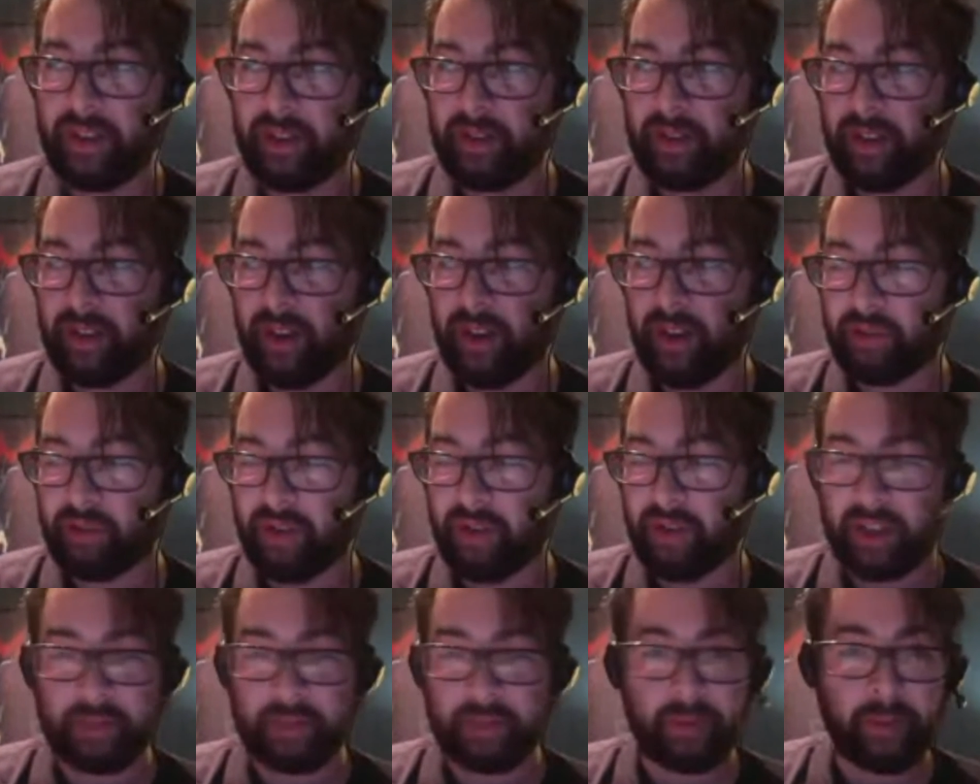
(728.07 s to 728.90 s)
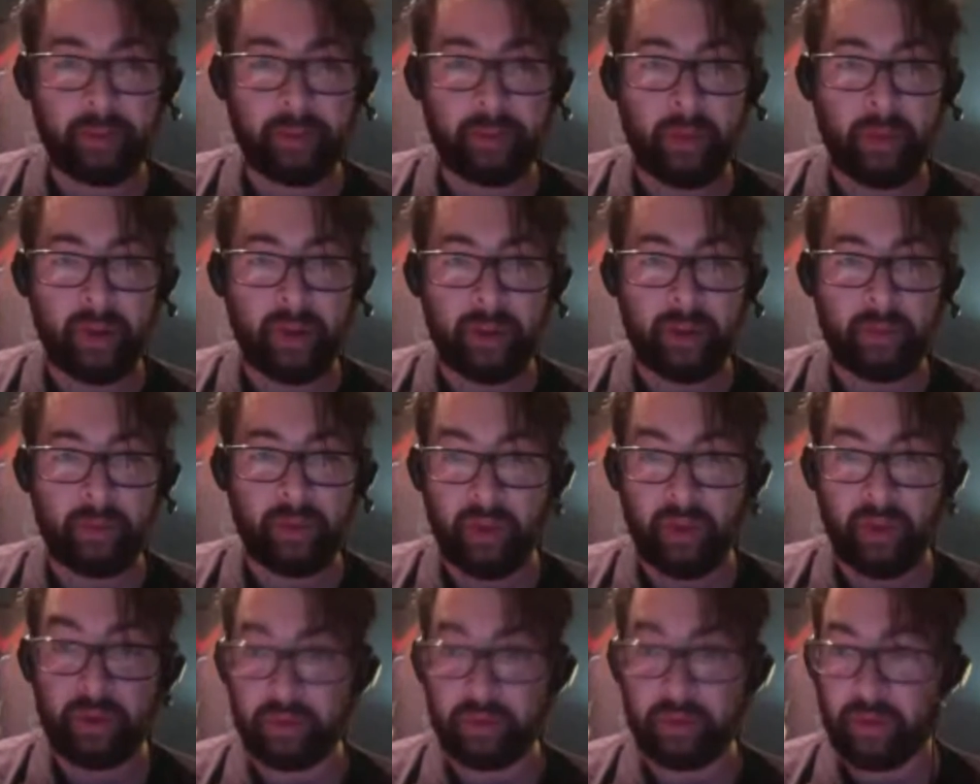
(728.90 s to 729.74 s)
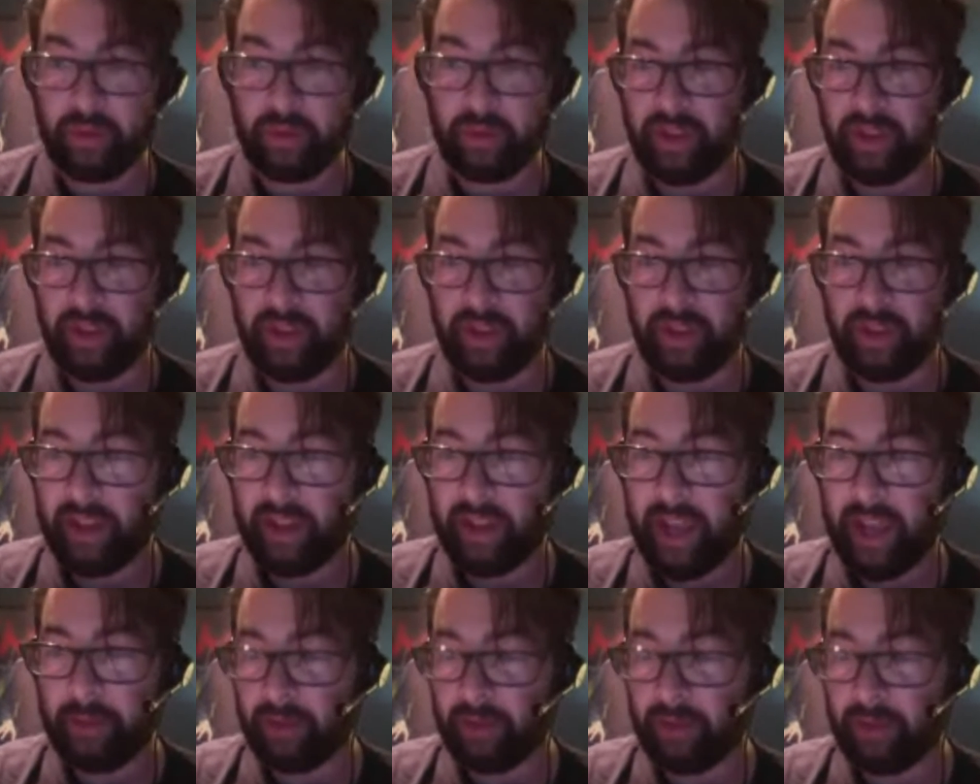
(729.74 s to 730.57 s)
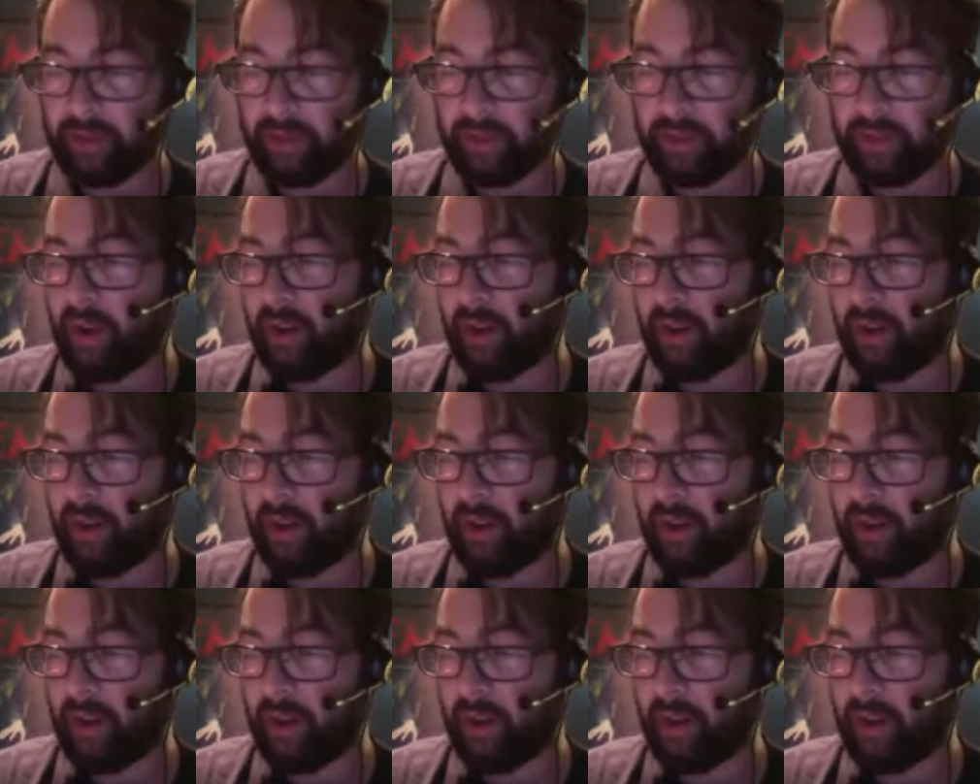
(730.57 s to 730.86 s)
cross-promoting with those within their label.